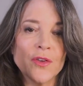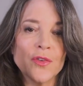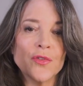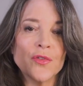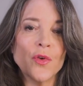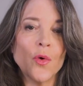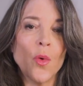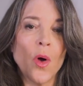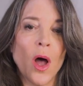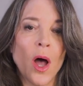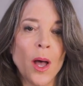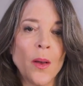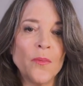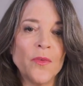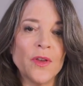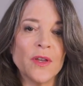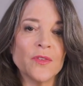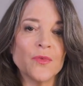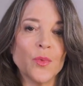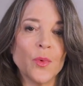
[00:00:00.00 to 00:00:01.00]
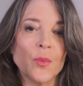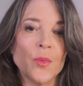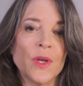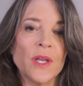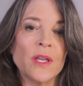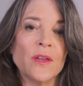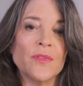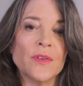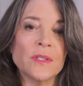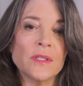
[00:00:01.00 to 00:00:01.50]
is so obvious when we
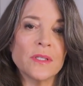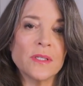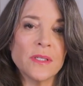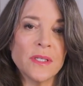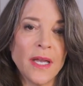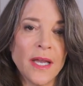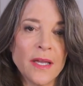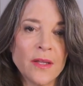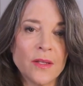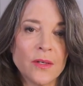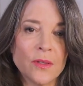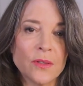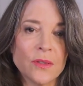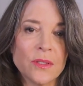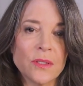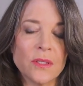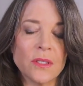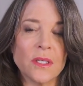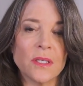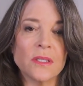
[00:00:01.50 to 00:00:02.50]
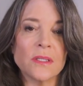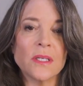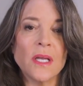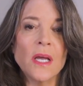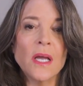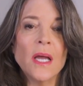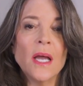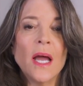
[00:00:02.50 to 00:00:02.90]
even say those things.